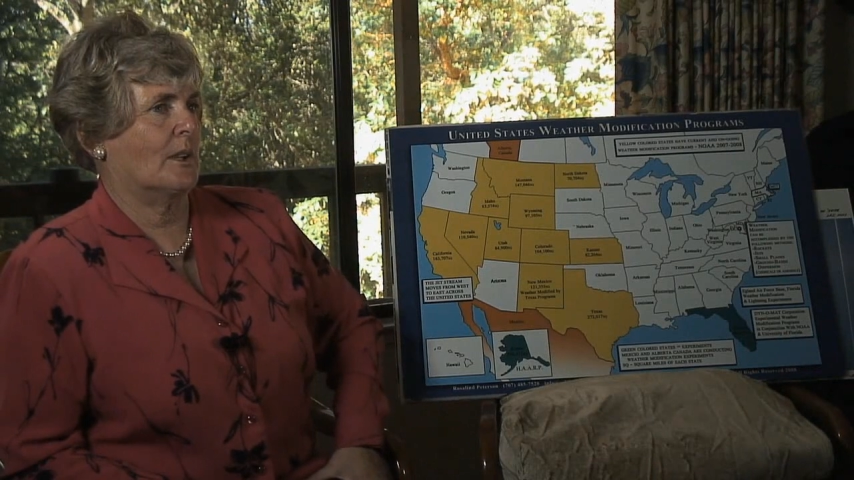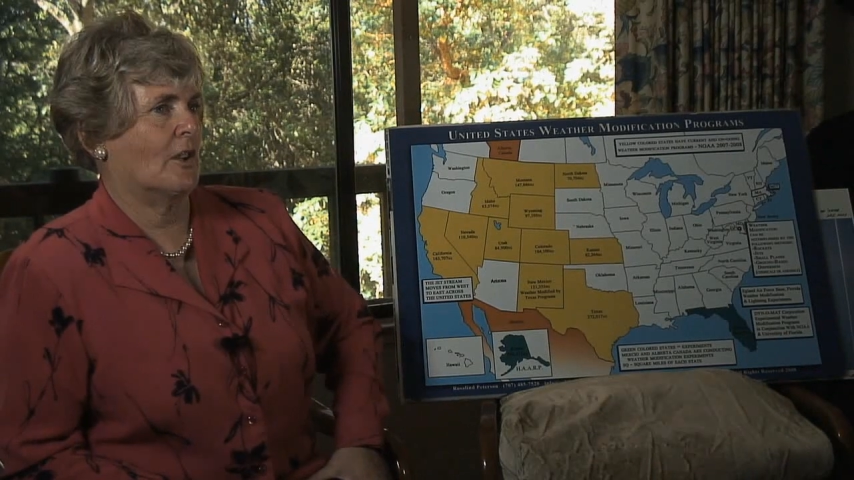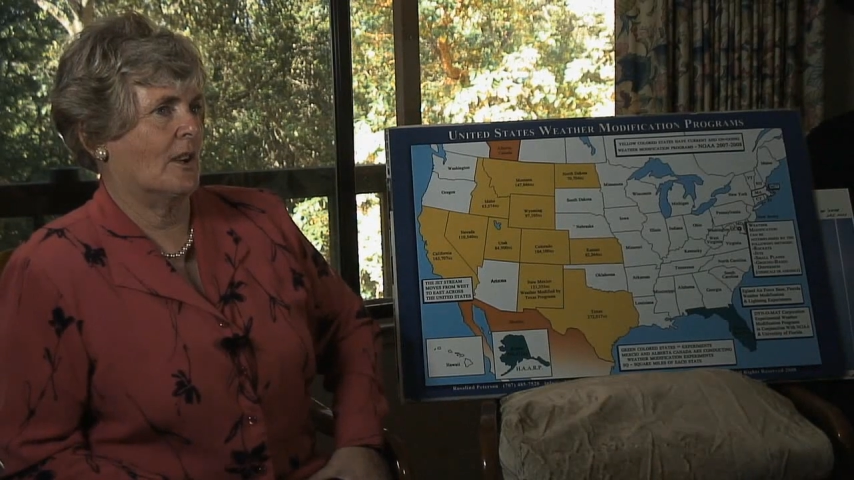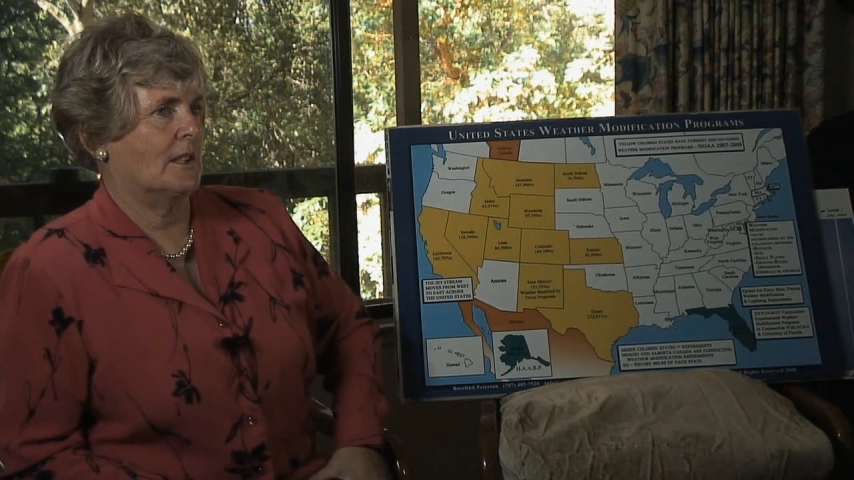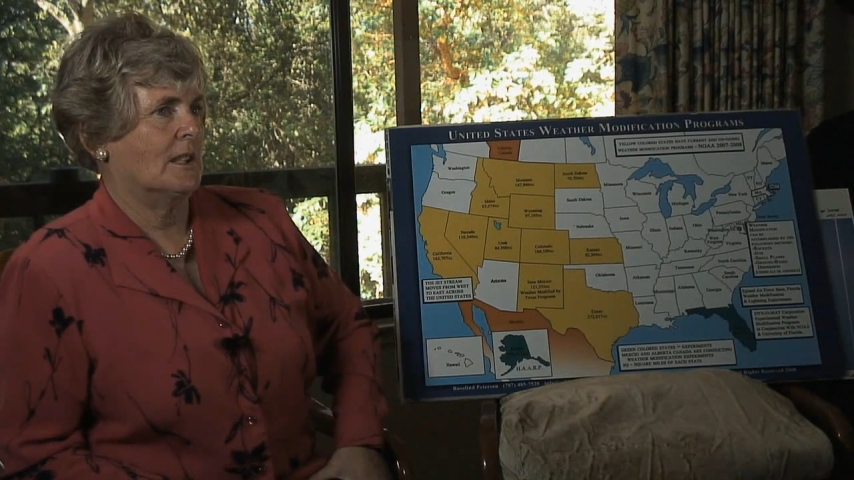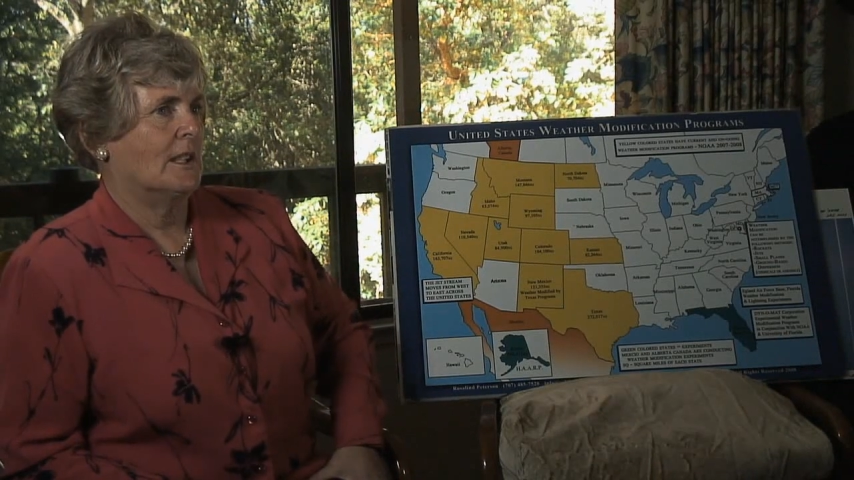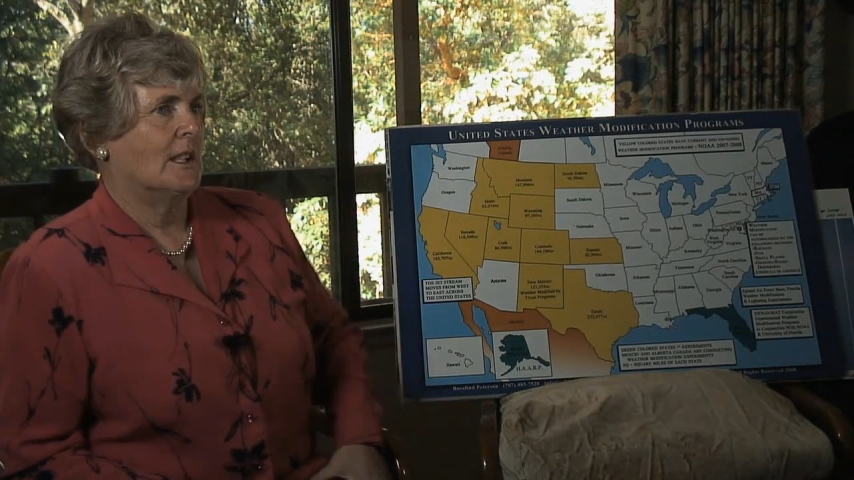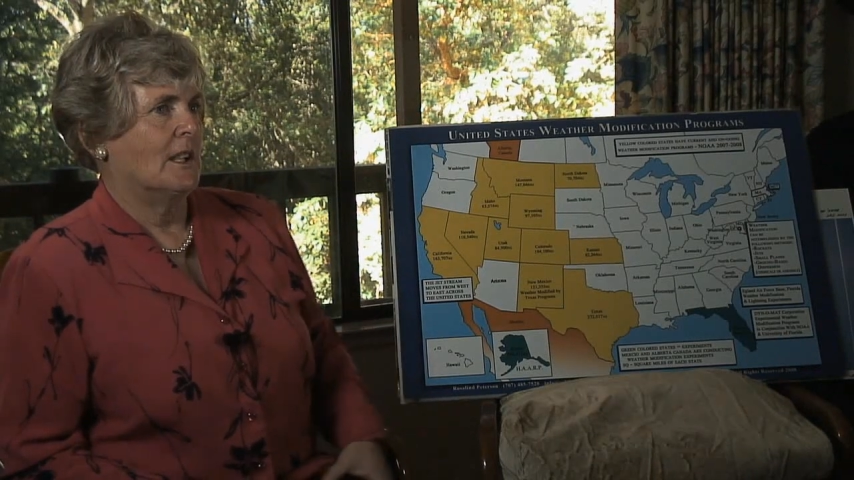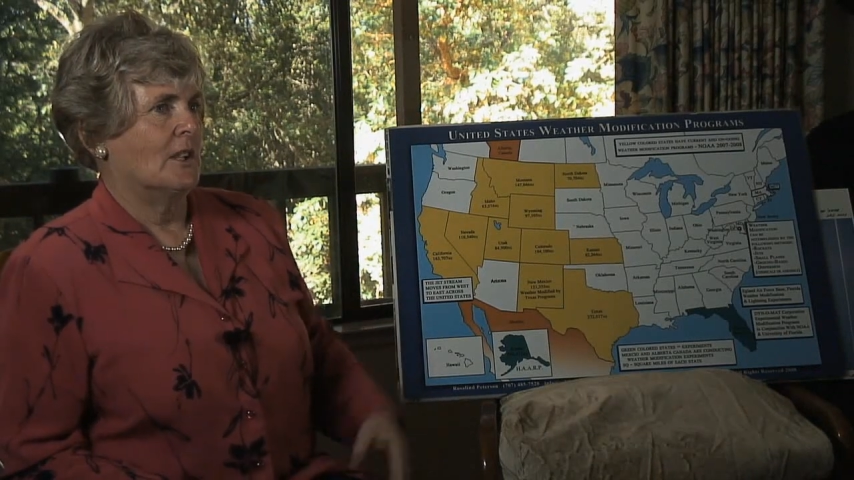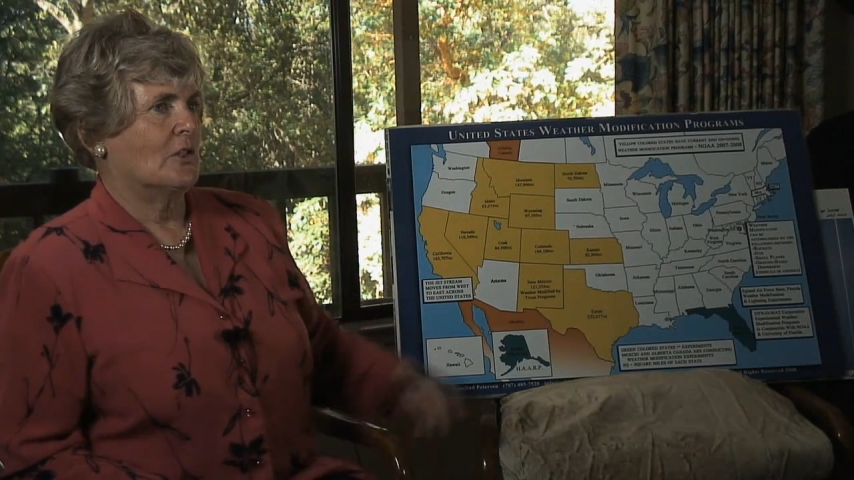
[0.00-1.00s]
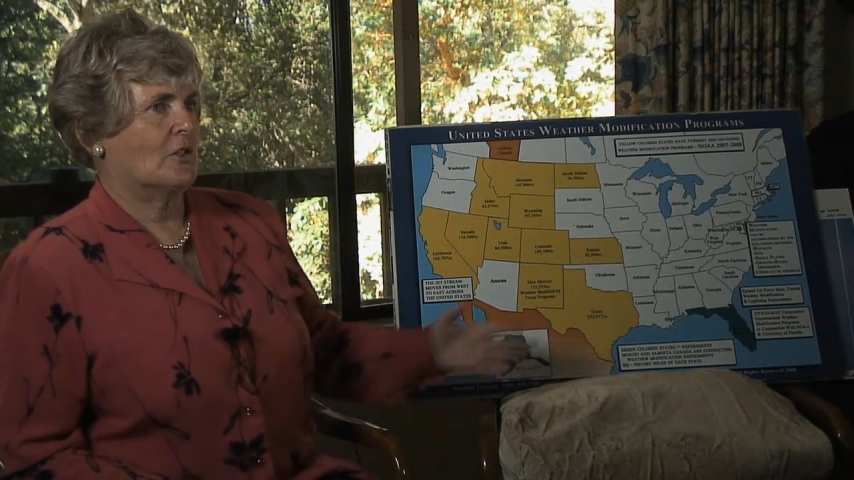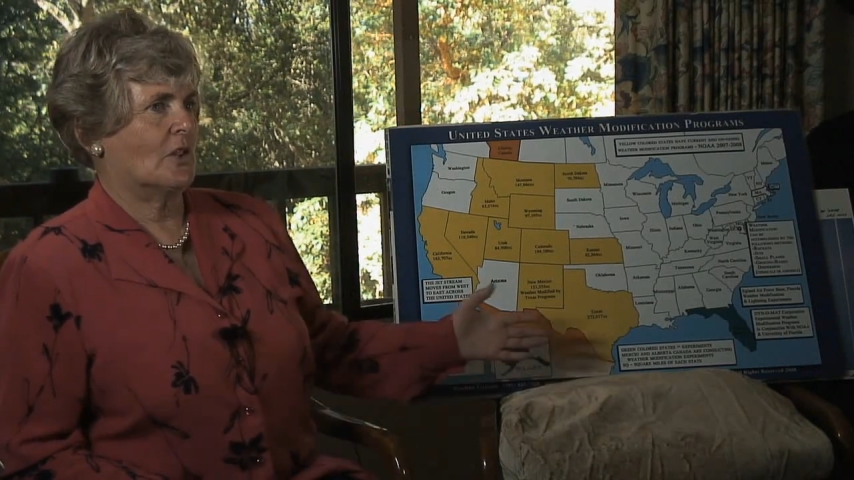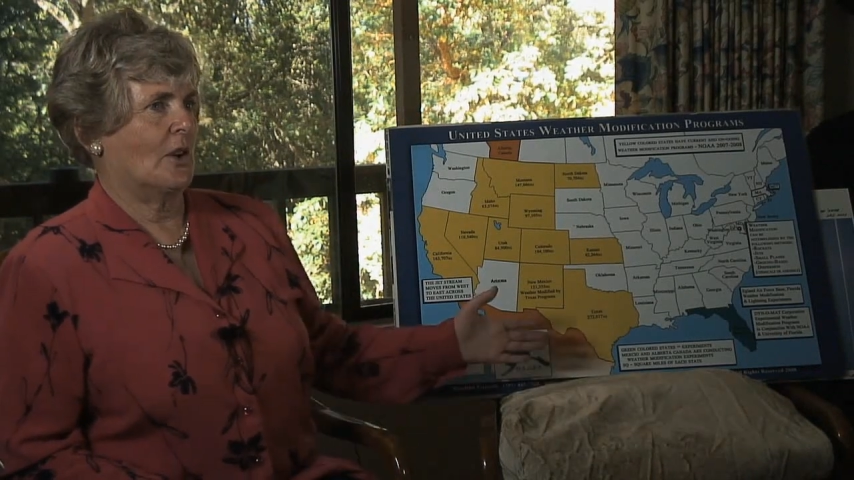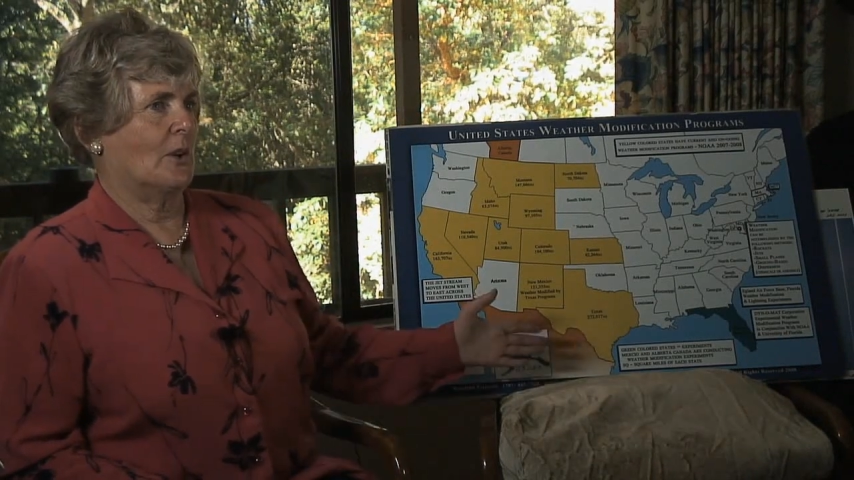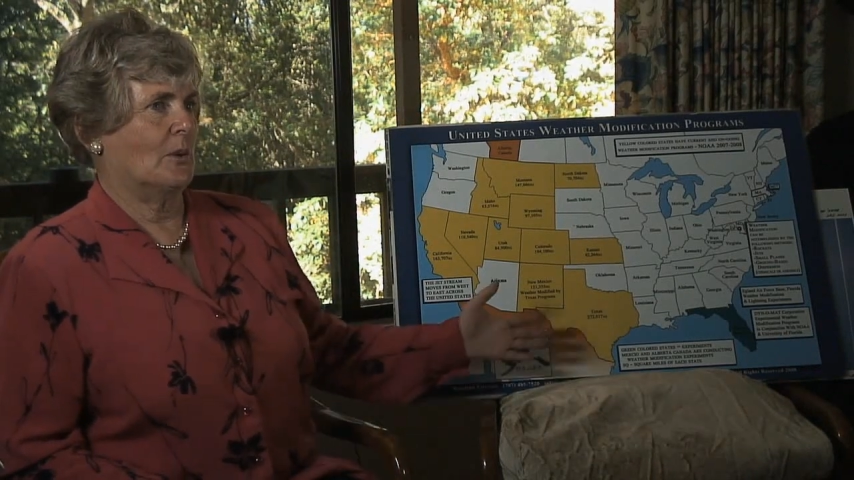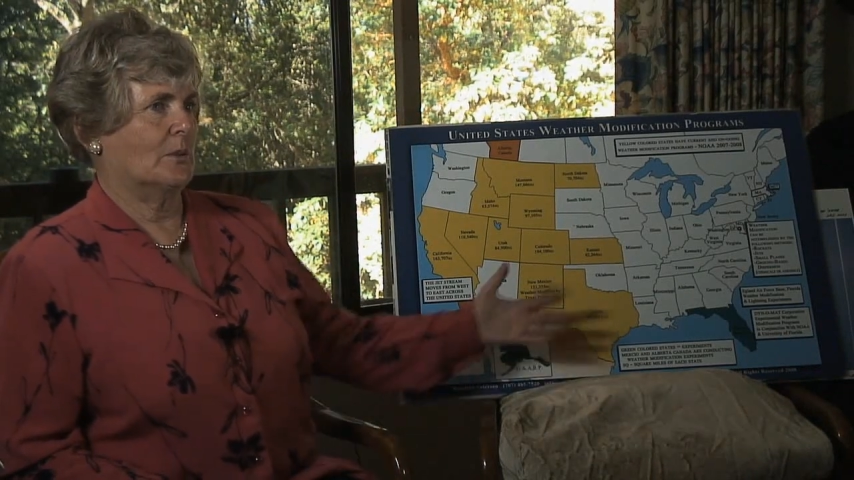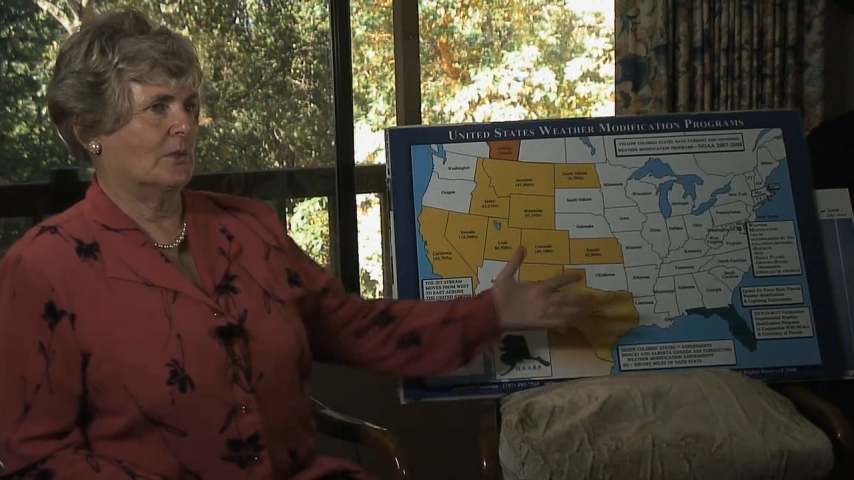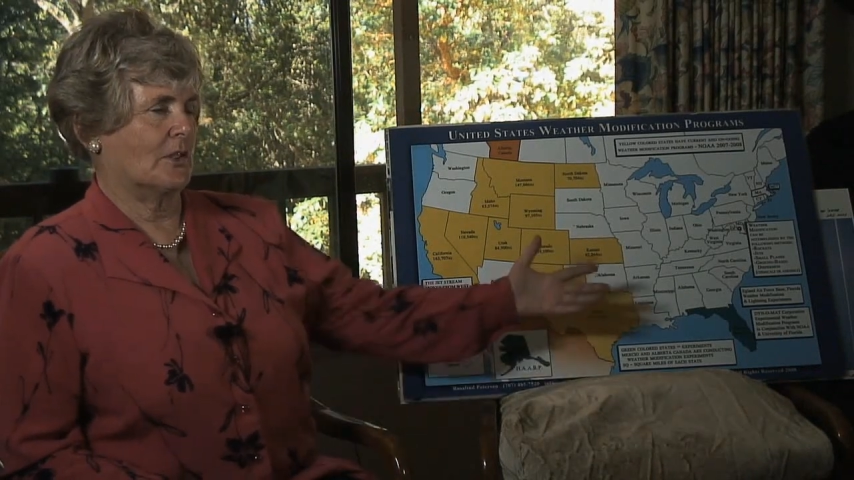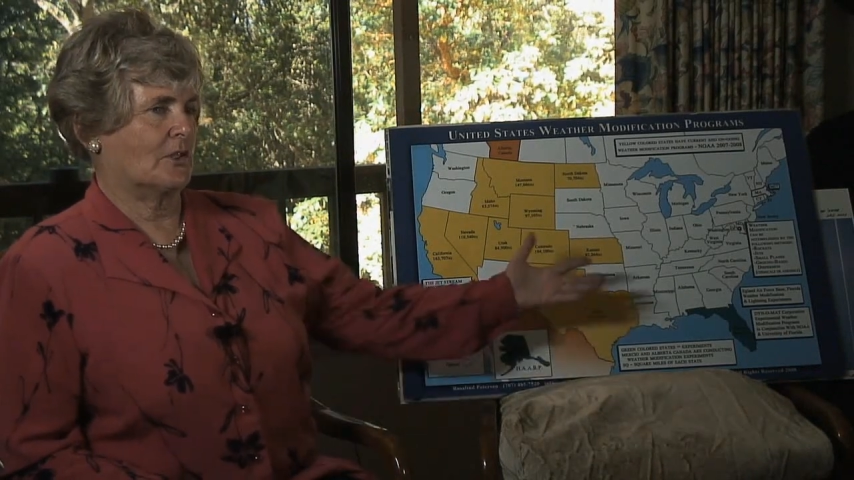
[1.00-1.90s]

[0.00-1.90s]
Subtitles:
going on. So